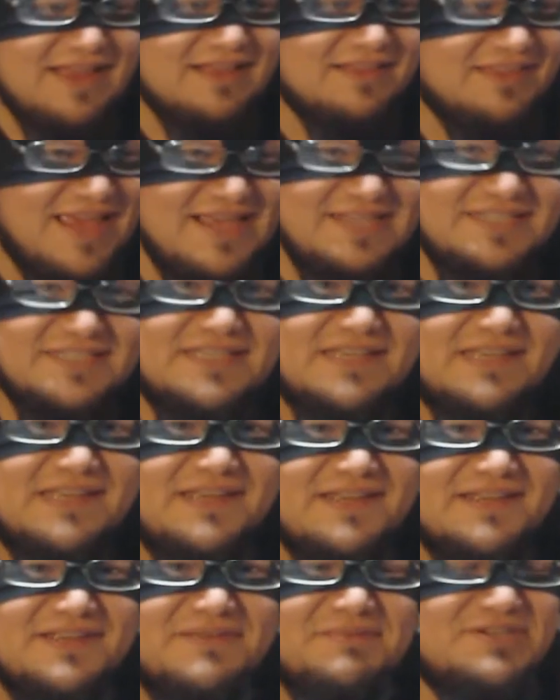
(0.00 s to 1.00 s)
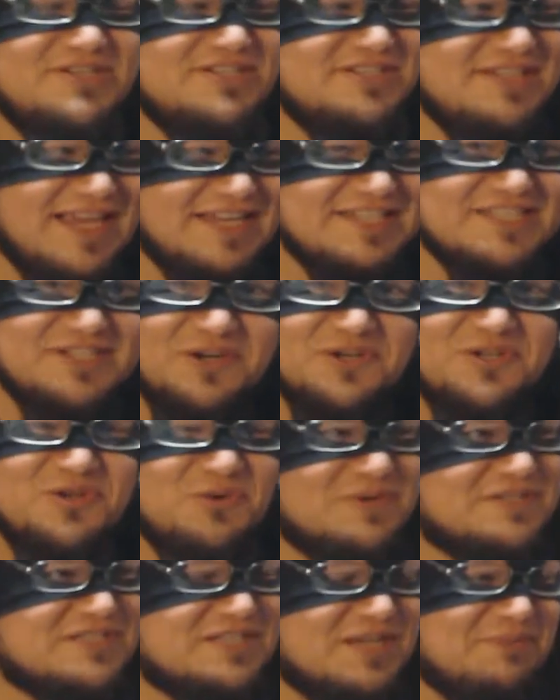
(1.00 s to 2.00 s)
I like Lacey. You just got to start
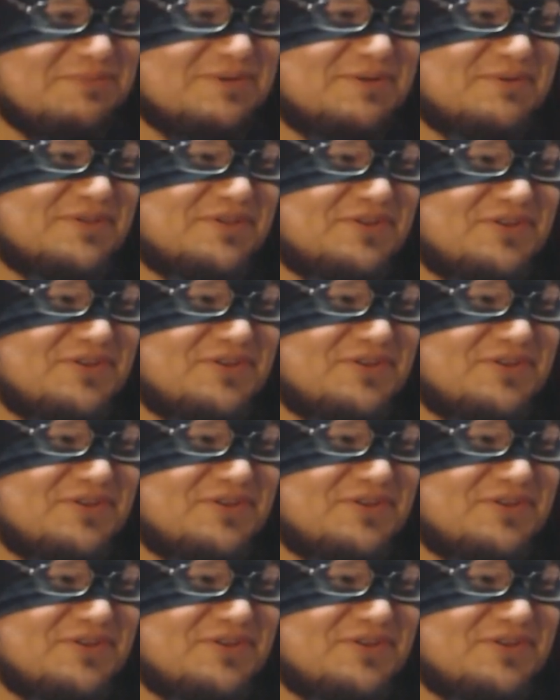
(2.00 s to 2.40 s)
doing something